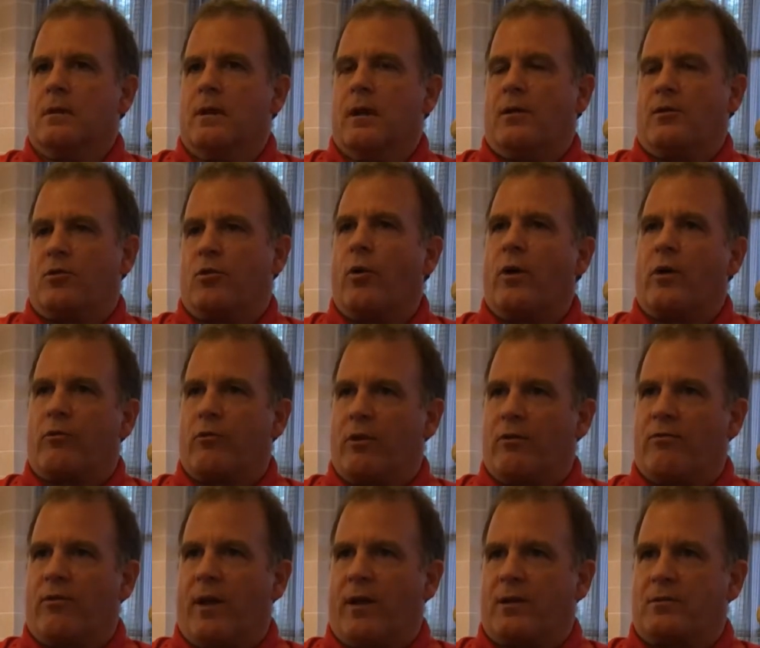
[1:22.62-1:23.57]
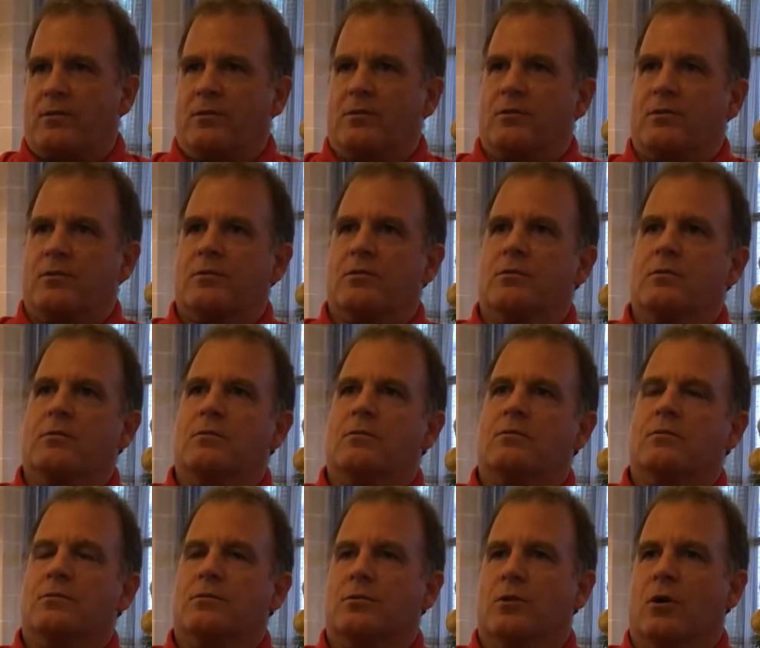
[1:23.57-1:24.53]
has quick reflexes,
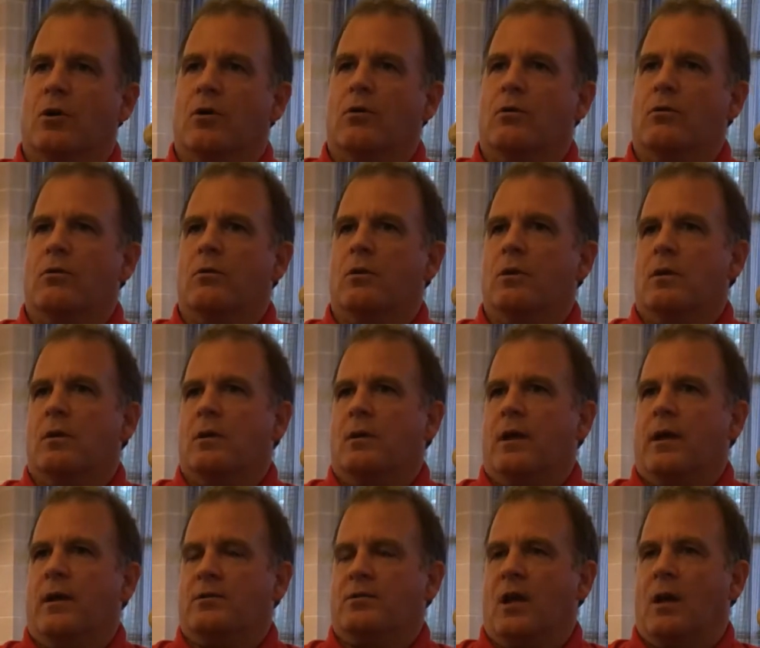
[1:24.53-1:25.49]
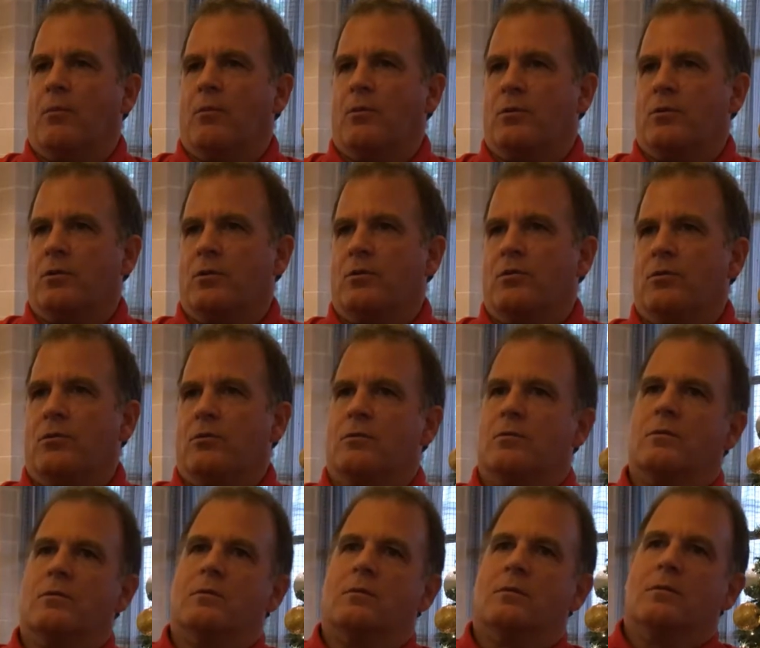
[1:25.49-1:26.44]
so he's able to
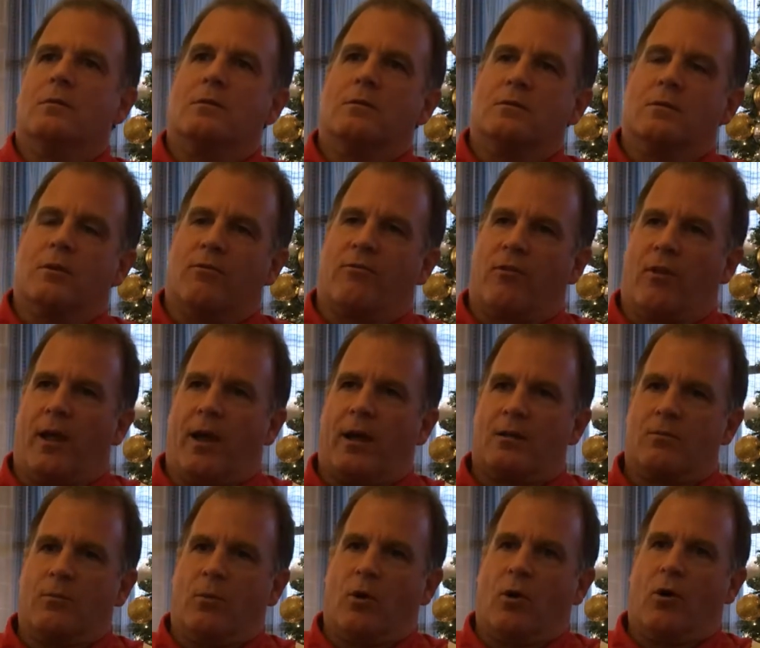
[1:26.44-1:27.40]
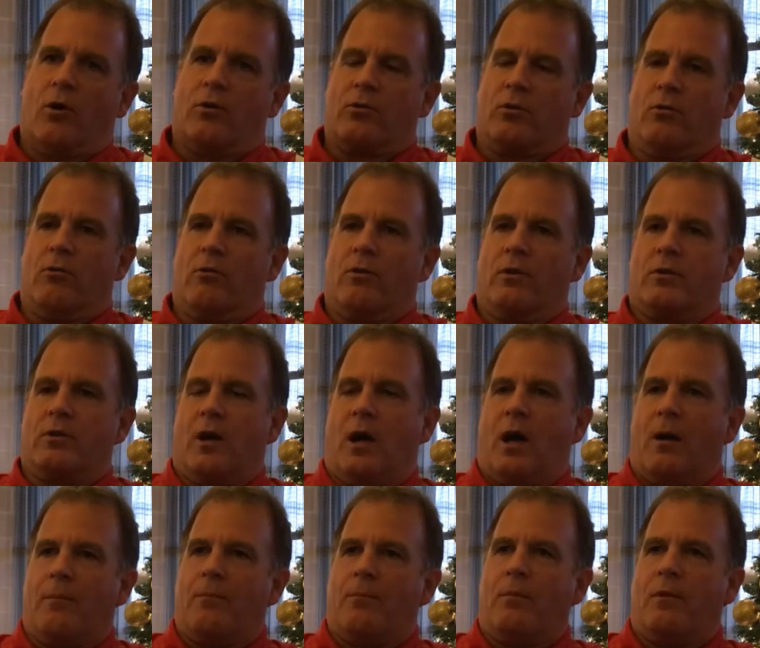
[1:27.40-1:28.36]
deflect balls over the
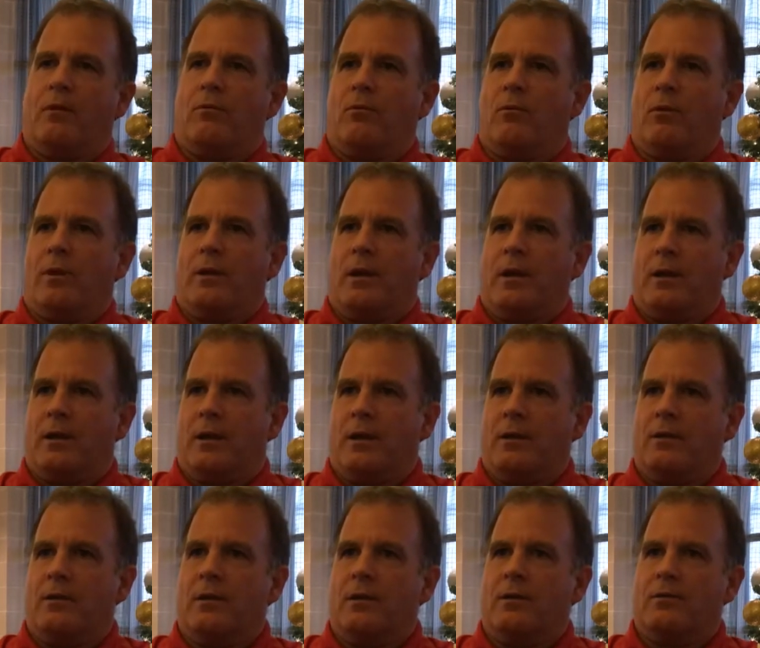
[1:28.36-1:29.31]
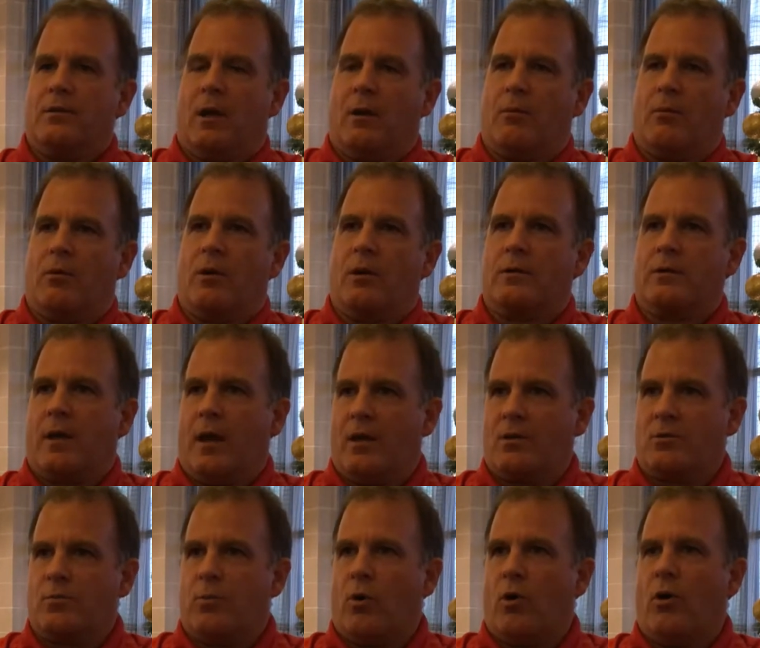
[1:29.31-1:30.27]
top when needed. He's able to
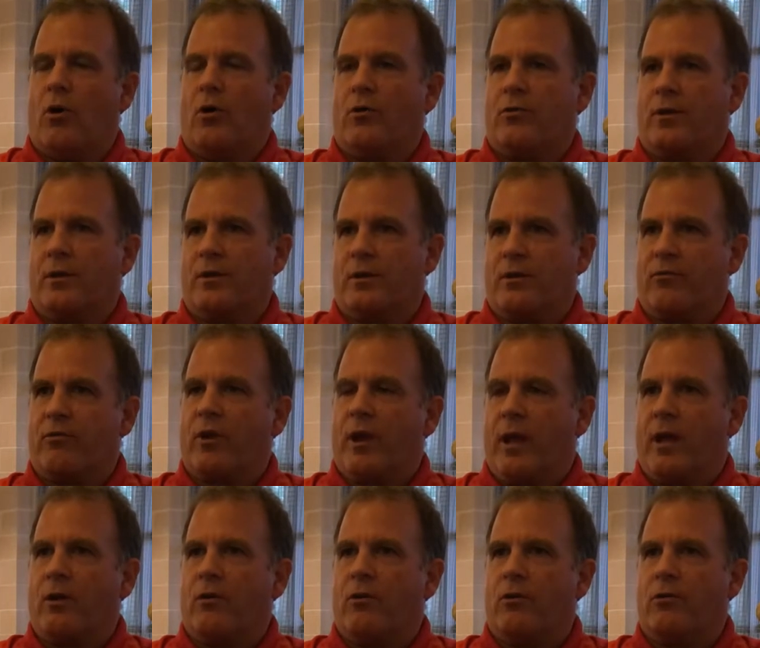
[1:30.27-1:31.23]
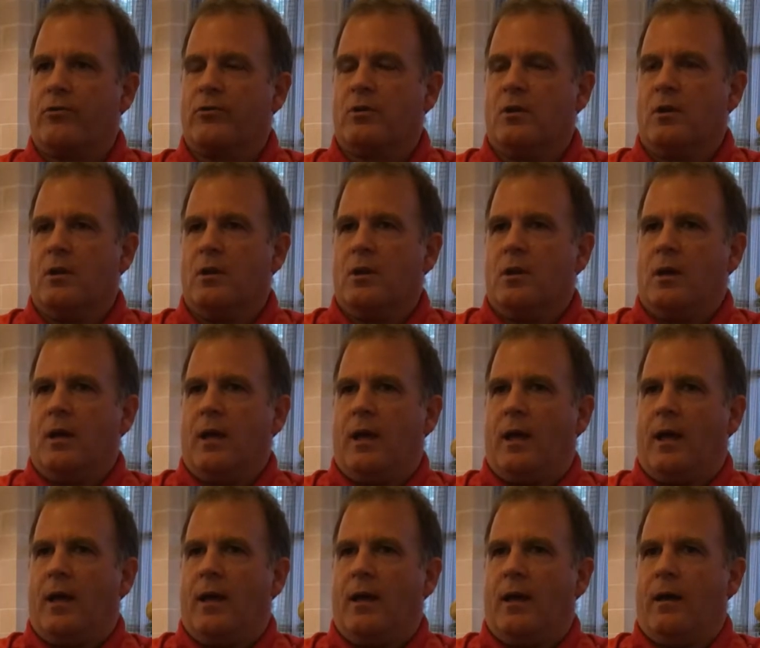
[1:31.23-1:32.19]
catch balls at different angles,
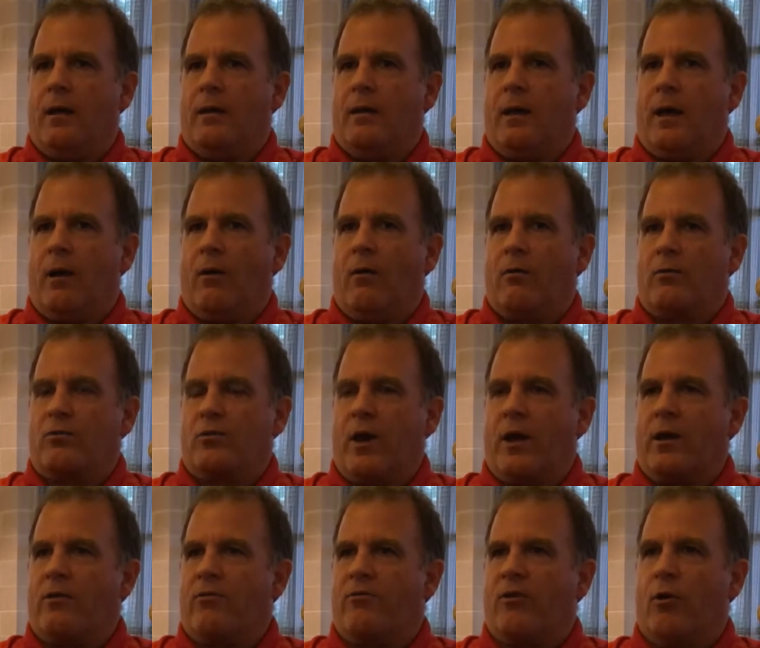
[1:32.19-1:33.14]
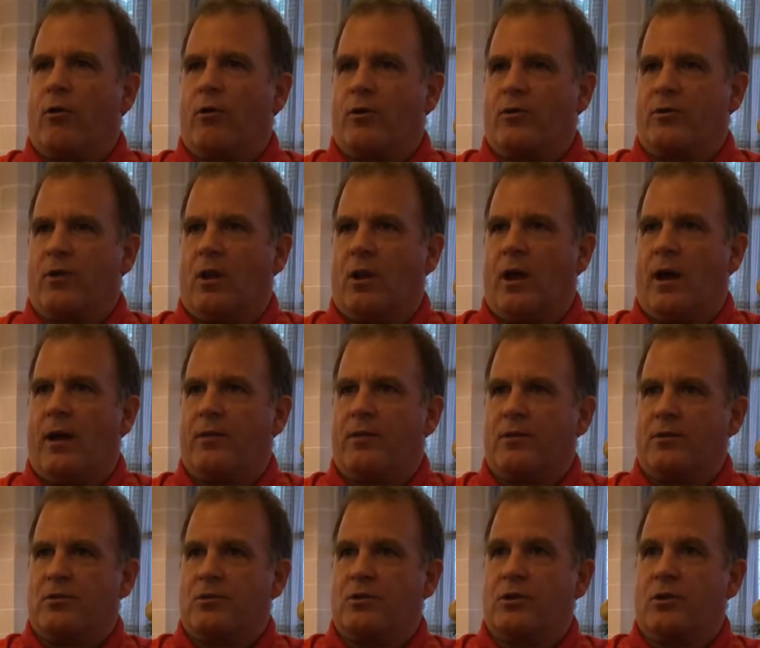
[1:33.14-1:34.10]
and I tried to focus a lot
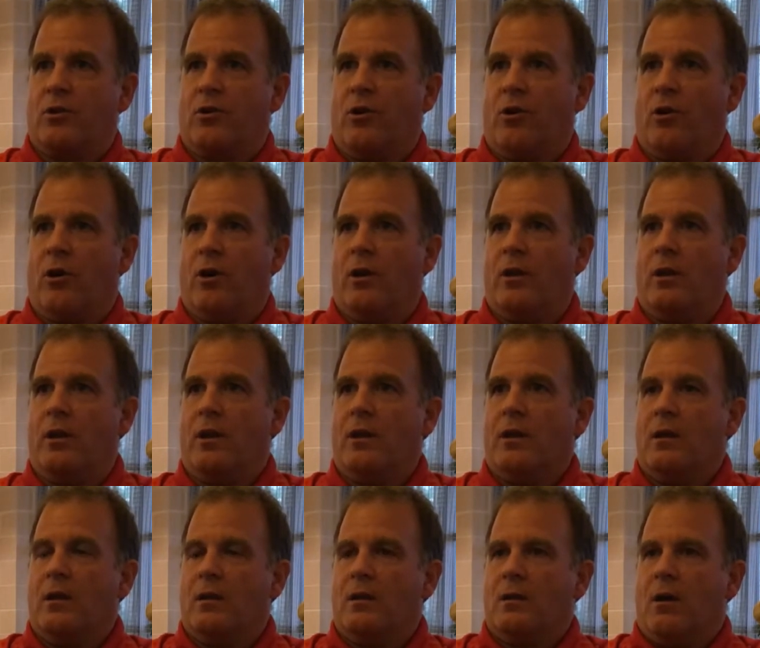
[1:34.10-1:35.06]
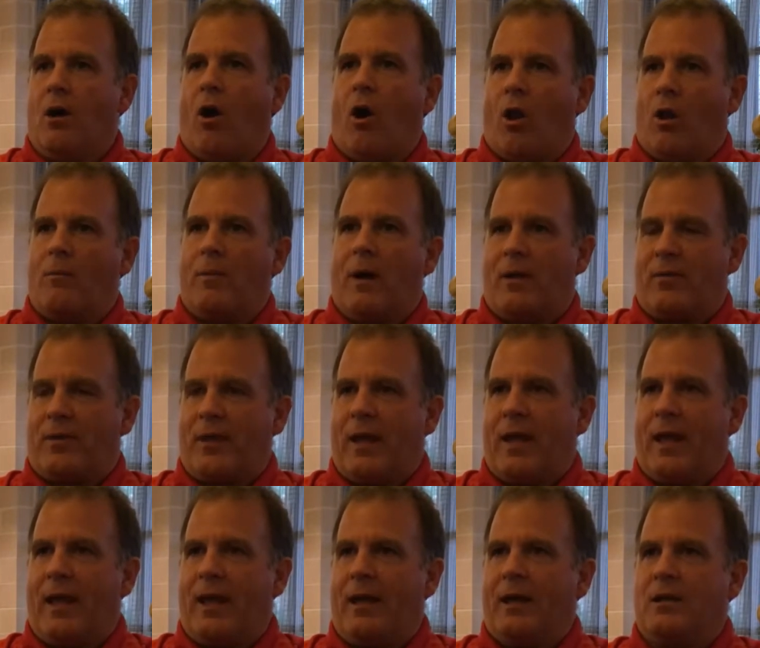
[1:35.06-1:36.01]
this year on all about the
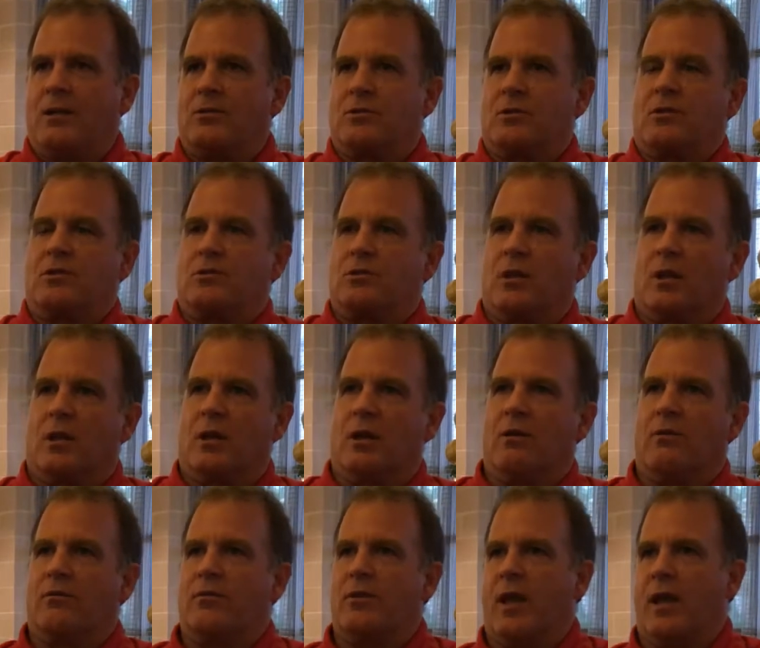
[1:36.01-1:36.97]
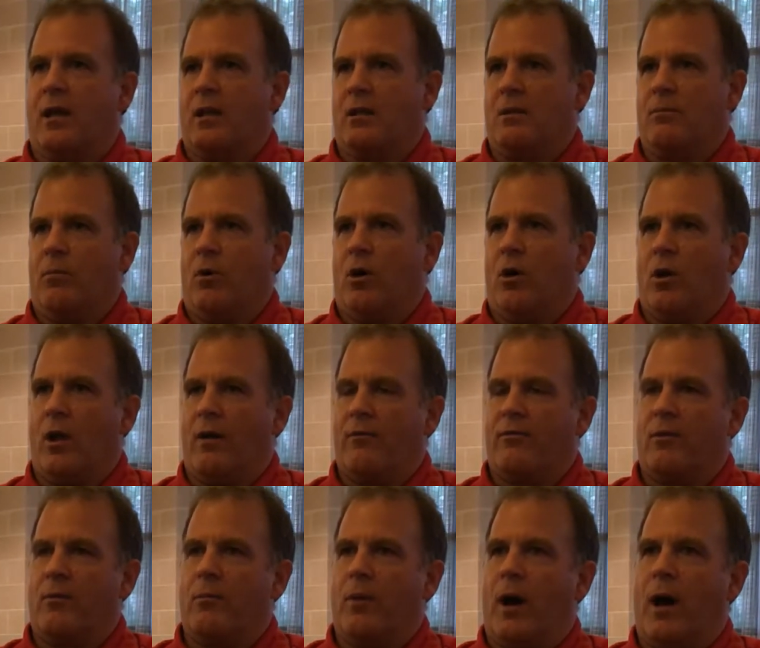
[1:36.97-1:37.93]
hands instead of taking the ball
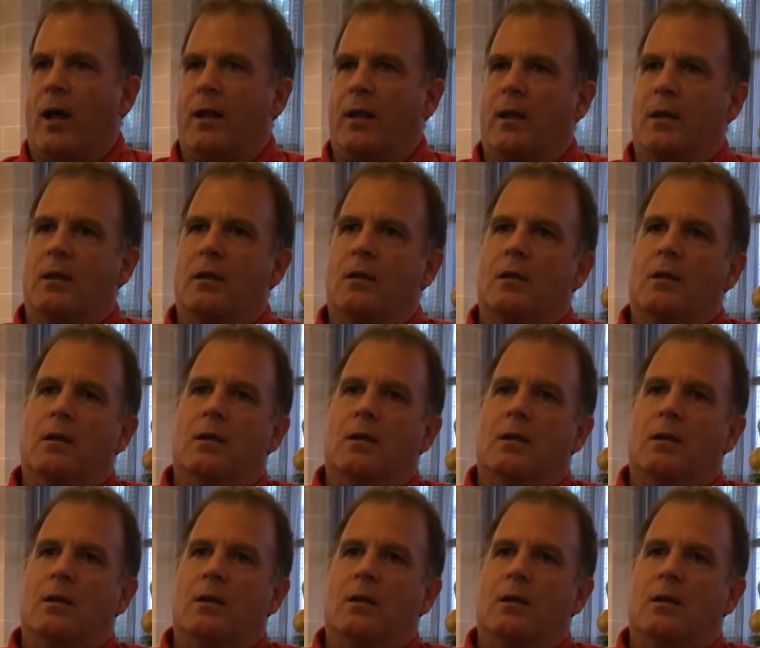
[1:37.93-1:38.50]
off the body.